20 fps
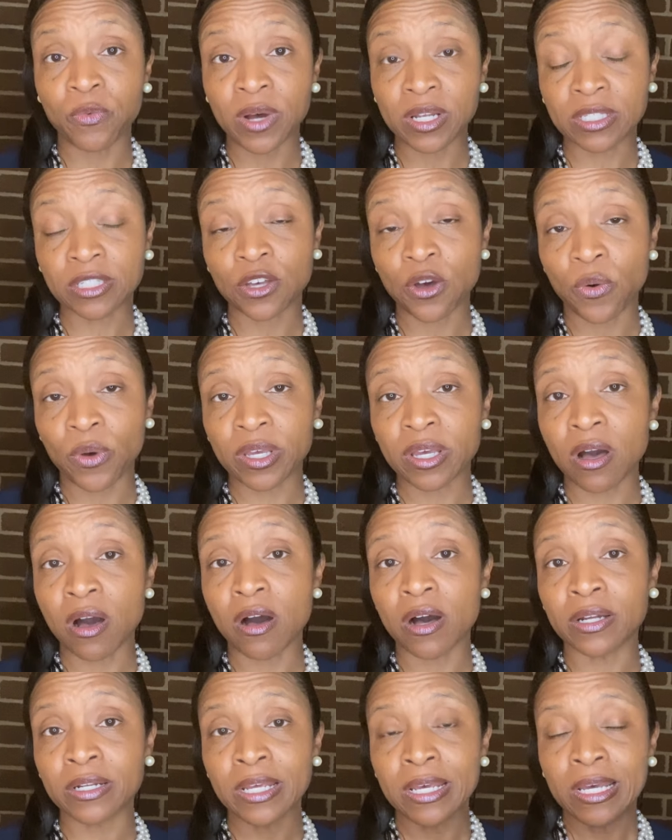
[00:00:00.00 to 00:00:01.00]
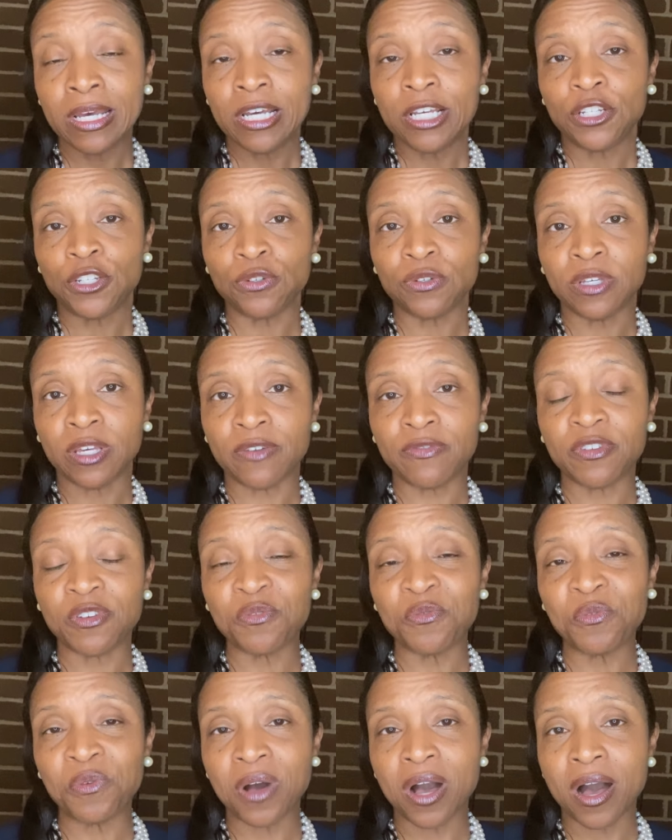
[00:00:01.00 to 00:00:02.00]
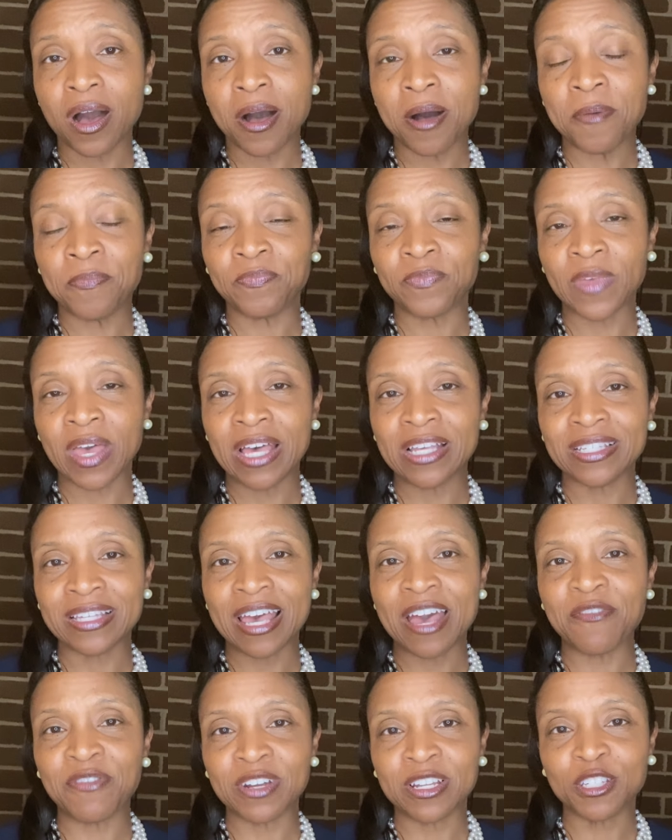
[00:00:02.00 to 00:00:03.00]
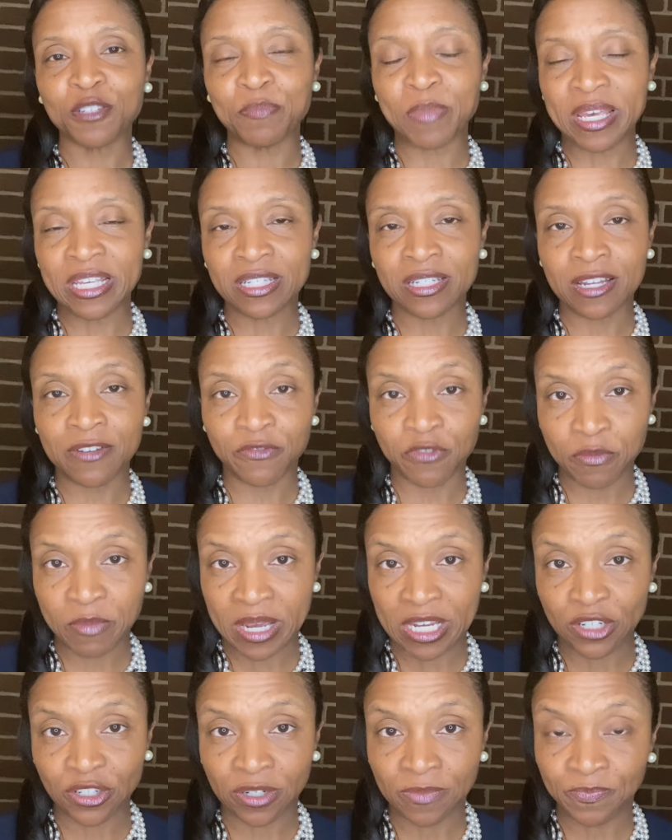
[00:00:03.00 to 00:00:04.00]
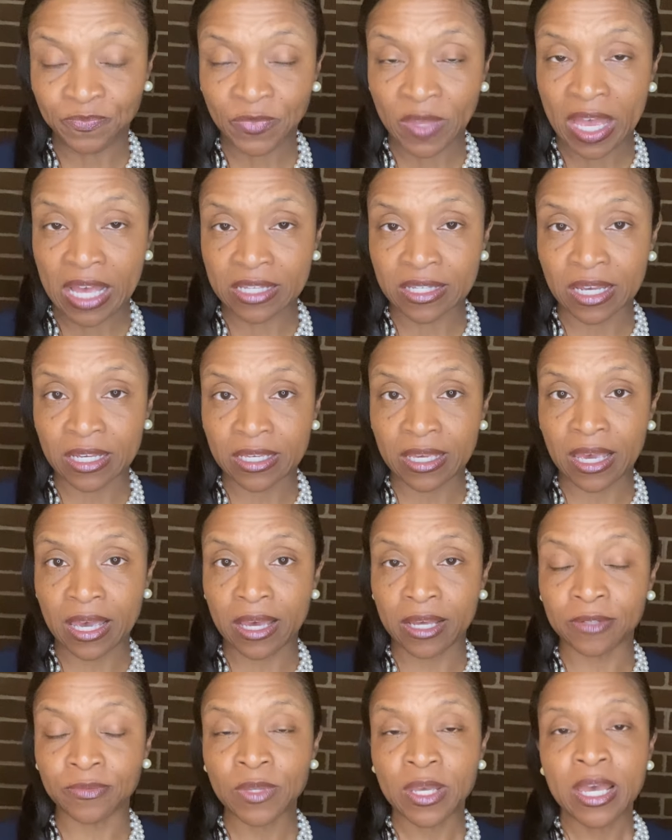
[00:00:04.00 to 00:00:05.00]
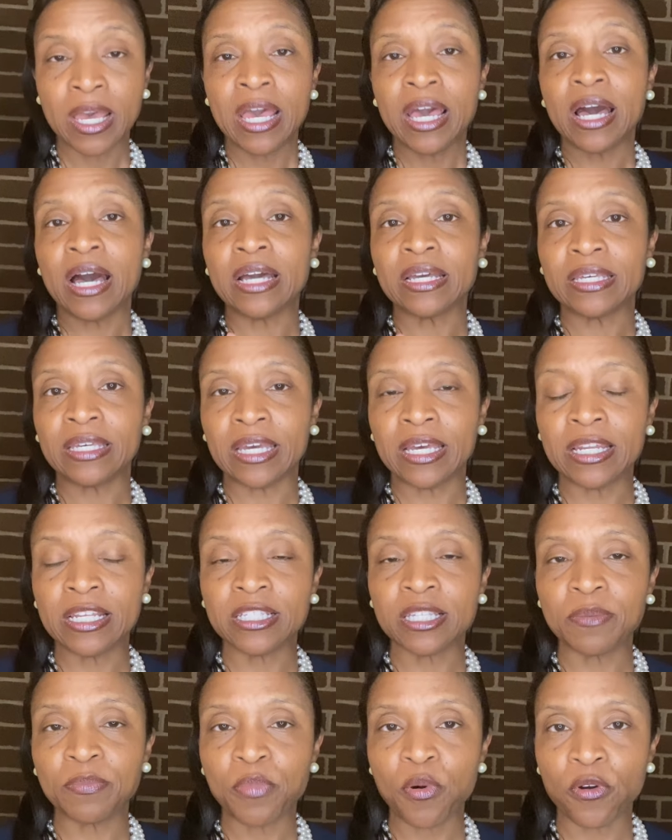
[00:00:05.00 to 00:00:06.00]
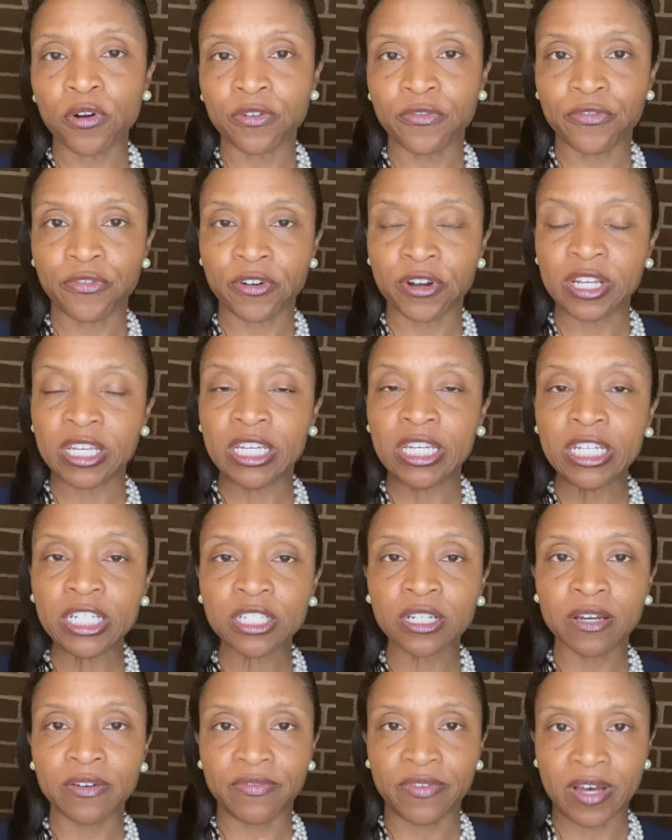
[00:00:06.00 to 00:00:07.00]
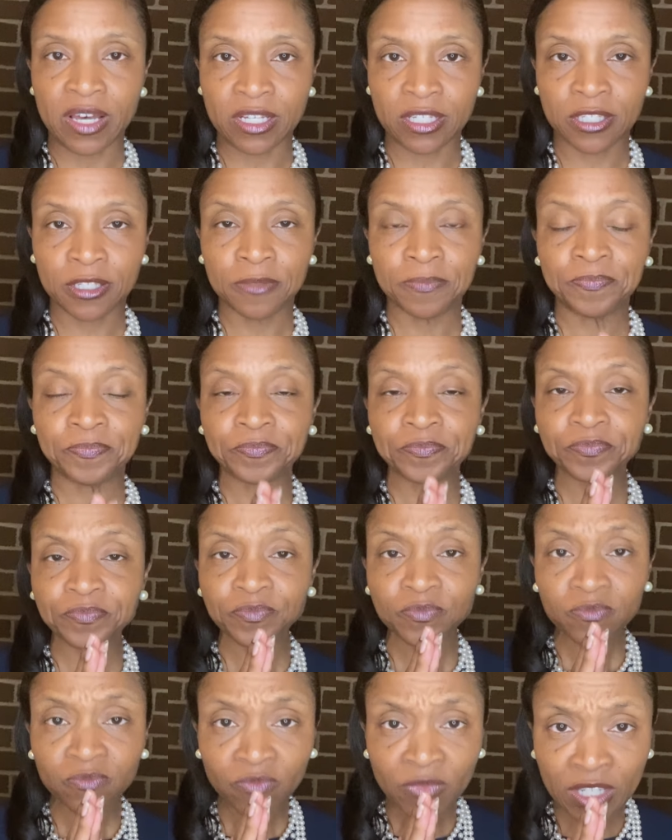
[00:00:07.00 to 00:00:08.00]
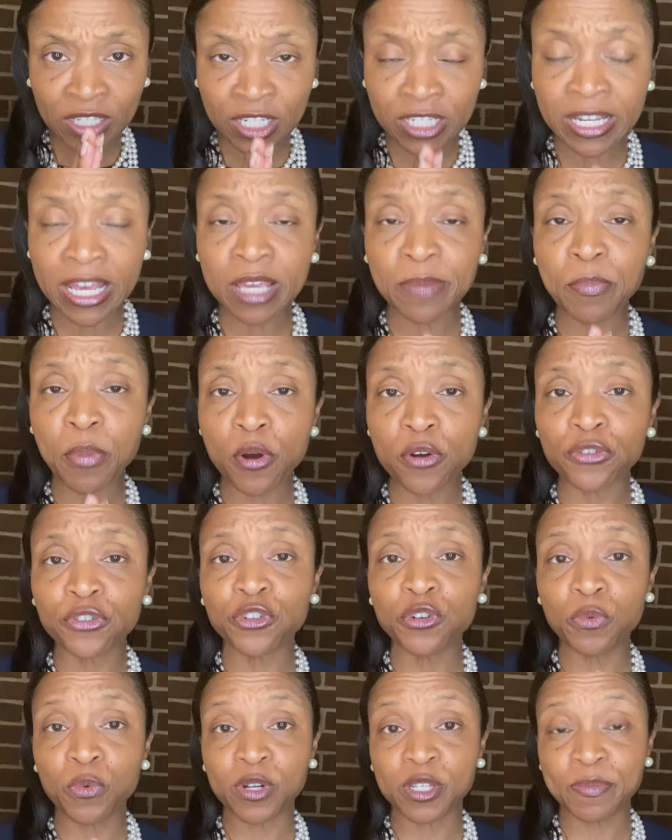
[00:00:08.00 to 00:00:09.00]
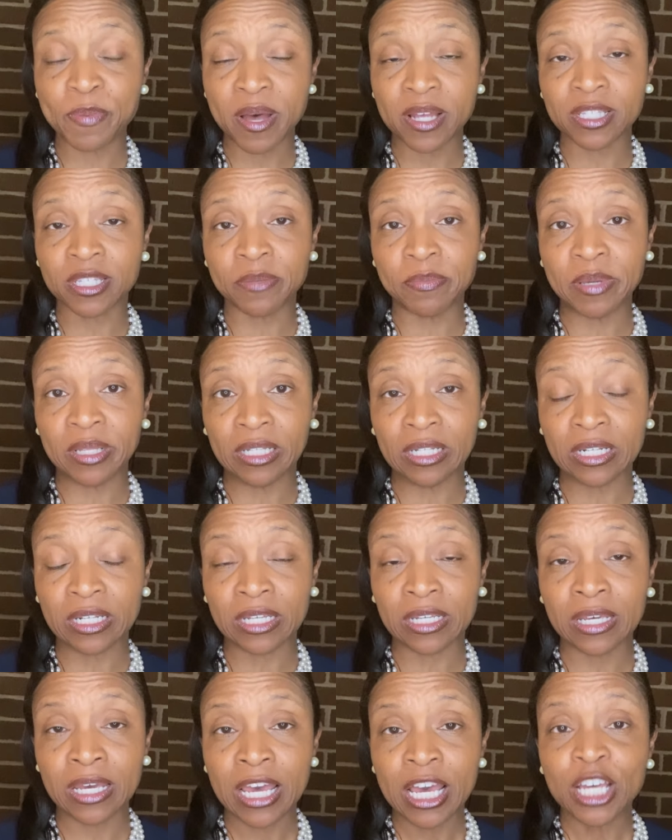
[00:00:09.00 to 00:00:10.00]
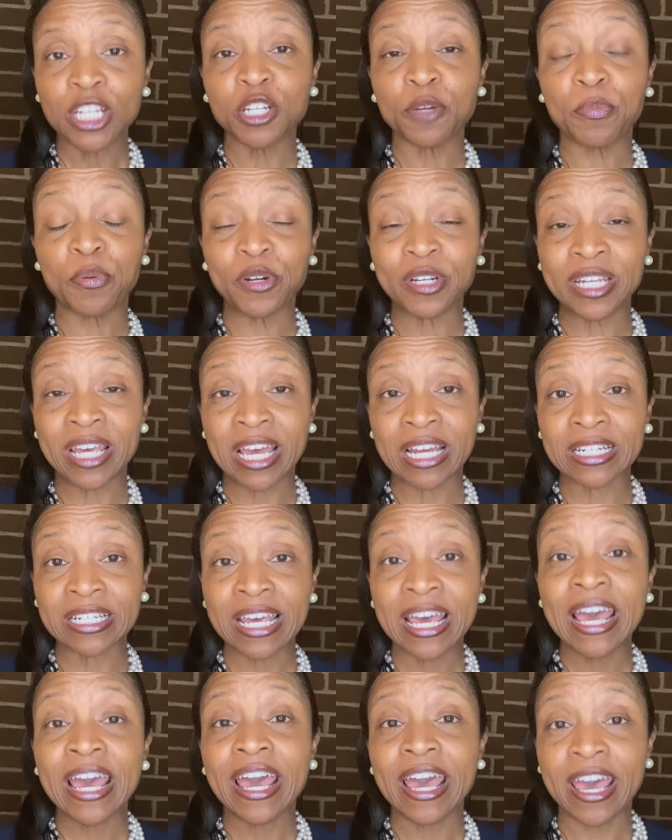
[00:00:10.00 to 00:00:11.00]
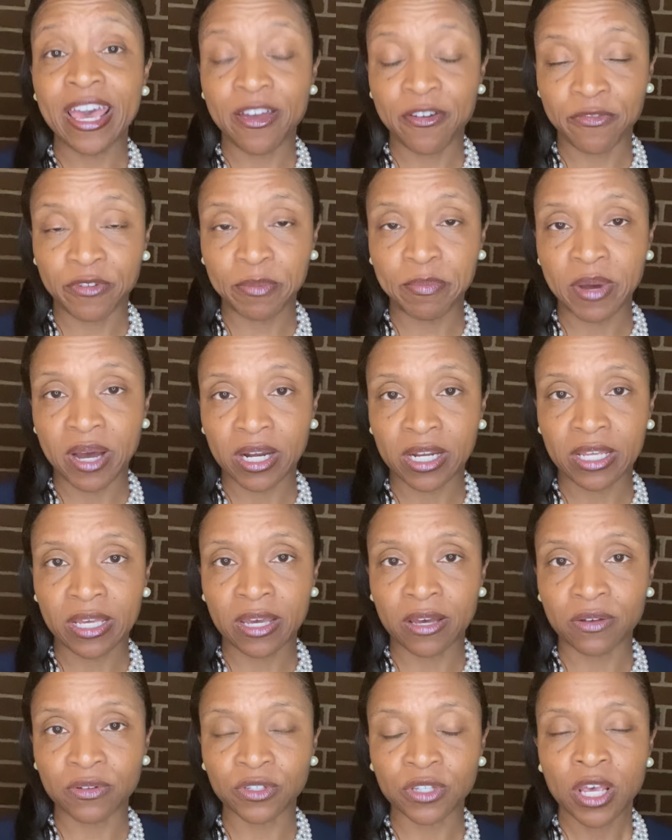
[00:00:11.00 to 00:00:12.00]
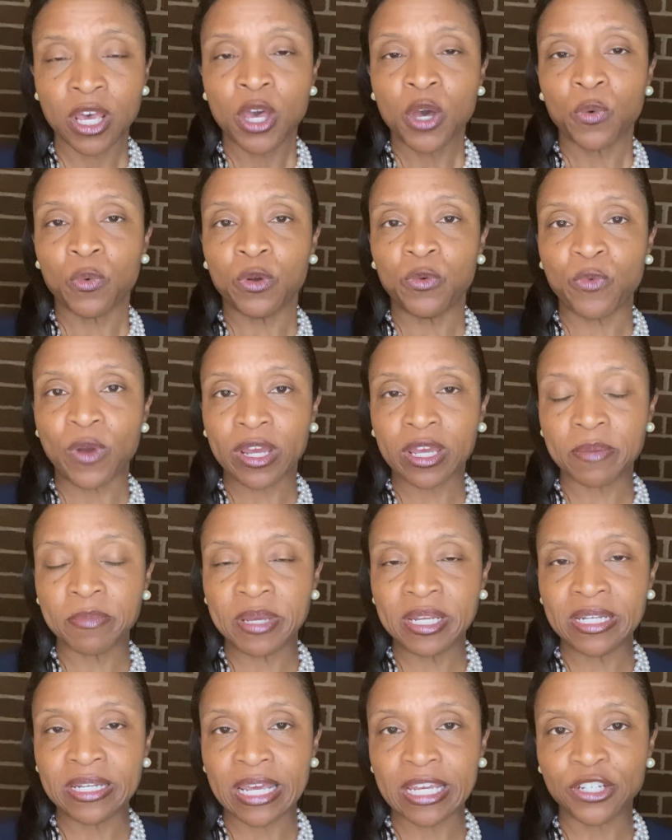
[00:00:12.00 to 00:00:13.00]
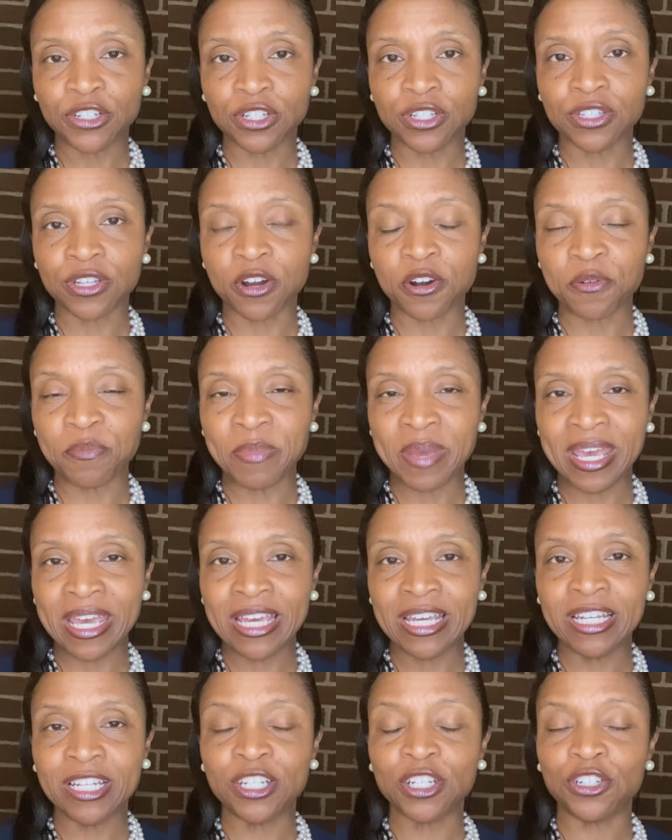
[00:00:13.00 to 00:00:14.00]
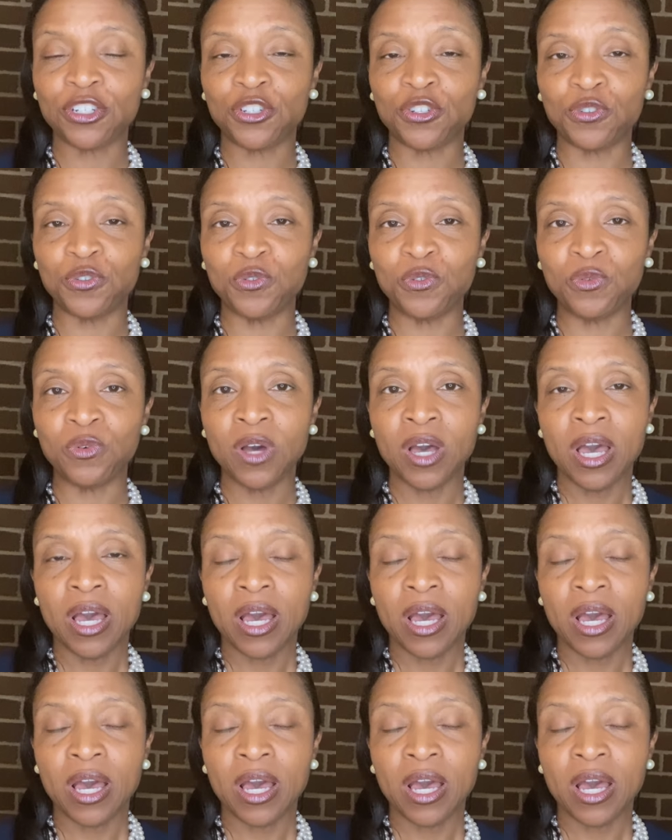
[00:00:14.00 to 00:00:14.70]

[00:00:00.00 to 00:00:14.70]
what's going on, to give you as evidence-based information as I can. Again, it's important for each of us to take personal responsibility to protect everybody else. When recommendations are made to